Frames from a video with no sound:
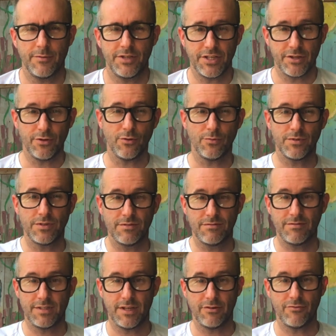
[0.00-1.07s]
which he thought would
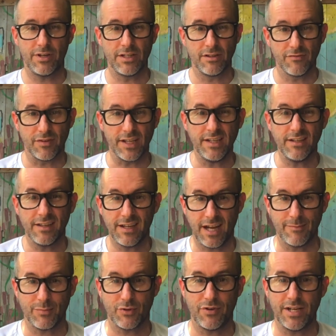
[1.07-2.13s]
sound really lovely,
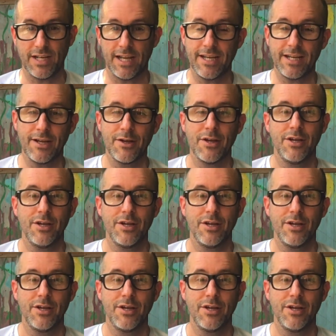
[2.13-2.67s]
Camp Green Lake,